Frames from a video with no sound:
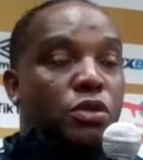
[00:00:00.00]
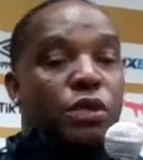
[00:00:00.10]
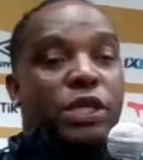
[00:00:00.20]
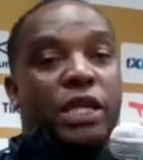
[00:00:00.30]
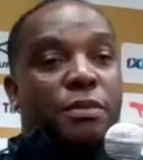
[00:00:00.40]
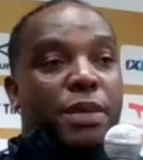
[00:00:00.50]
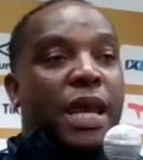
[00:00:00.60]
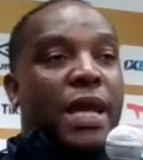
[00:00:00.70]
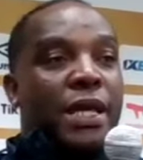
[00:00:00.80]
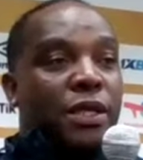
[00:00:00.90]
to get in
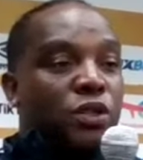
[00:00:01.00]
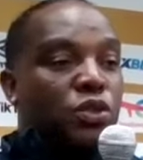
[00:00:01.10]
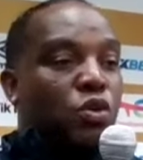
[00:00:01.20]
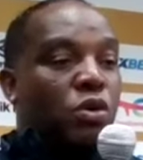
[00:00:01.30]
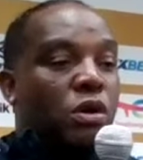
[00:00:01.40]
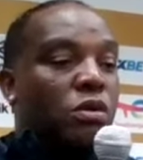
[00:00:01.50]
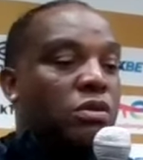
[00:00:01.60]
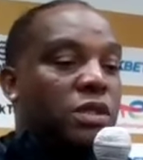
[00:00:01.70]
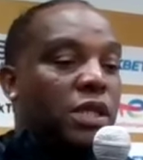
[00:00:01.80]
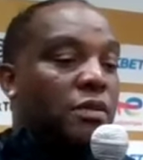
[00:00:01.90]
behind and score
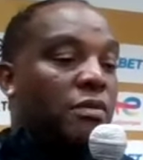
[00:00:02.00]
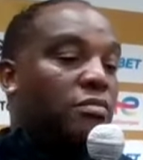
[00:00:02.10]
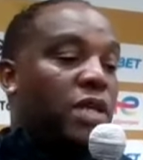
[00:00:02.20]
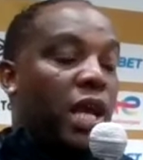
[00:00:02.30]
goals then